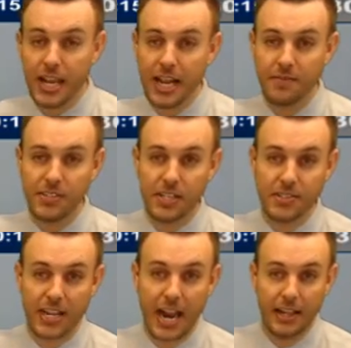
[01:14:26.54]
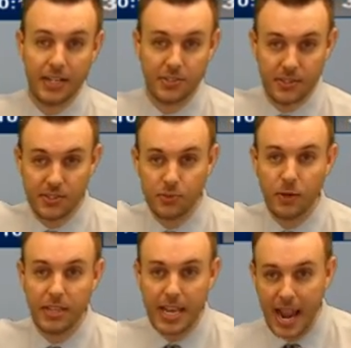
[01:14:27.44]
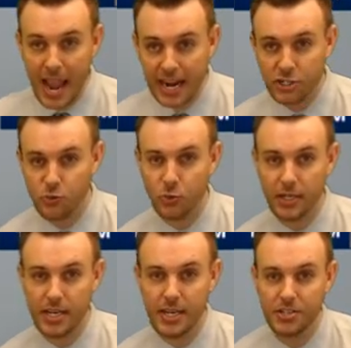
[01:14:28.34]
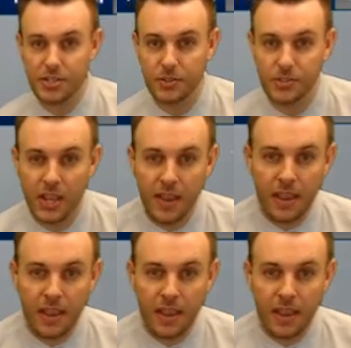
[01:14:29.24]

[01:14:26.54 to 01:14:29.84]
you can't even see the skyline. So this is what the actual conditions